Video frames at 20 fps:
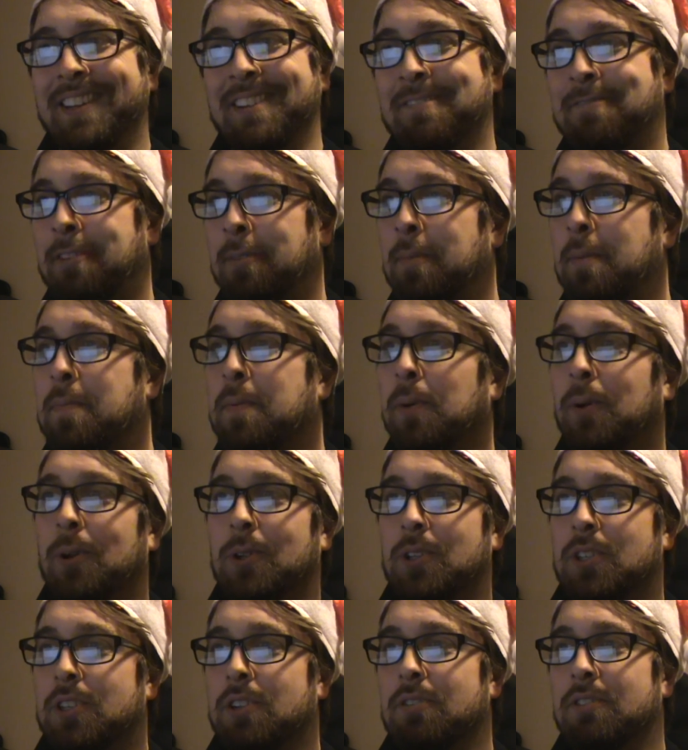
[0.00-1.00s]
from a
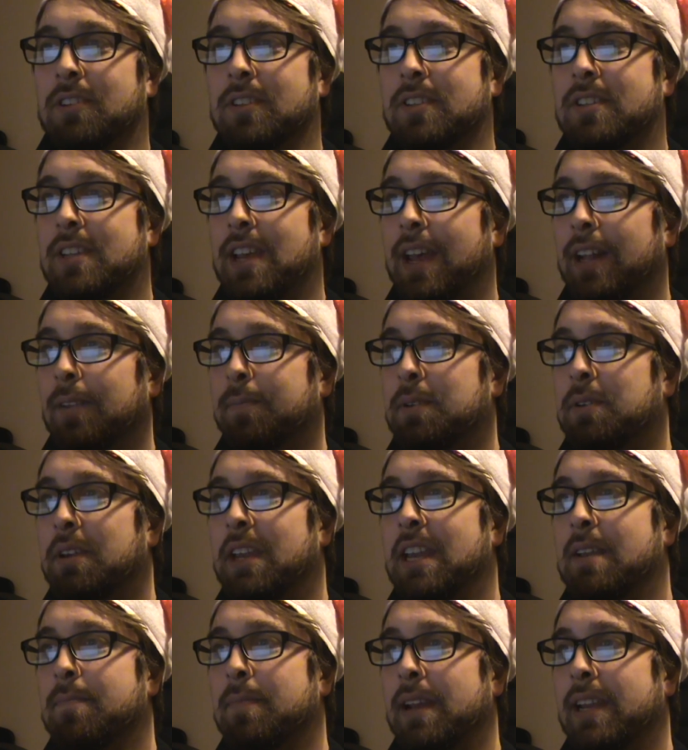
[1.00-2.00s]
poor student to help you
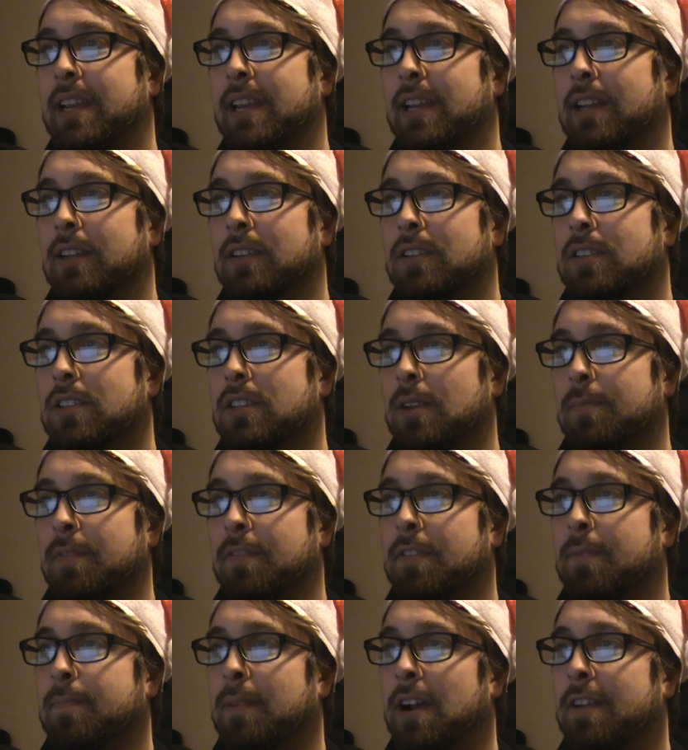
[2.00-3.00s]
keep making some
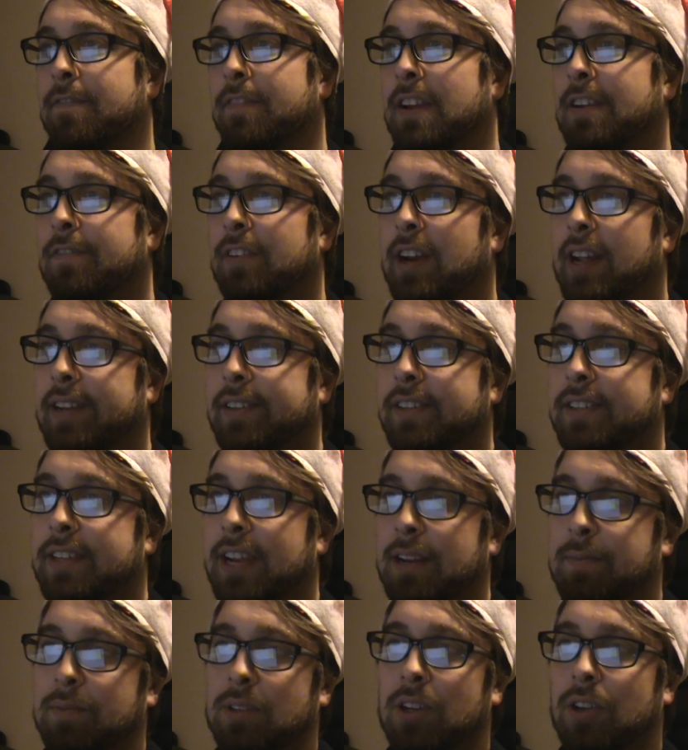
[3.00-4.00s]
of my favourite
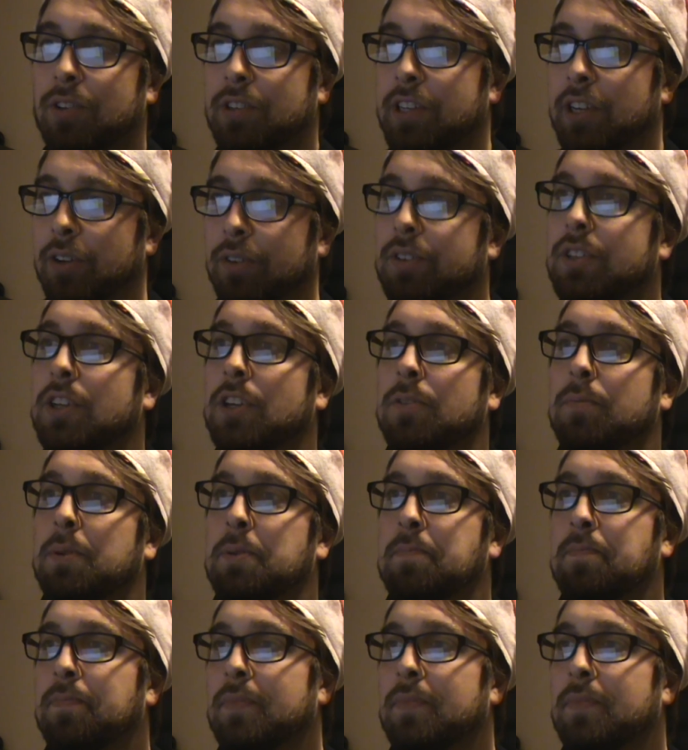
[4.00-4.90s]
entertainment on YouTube.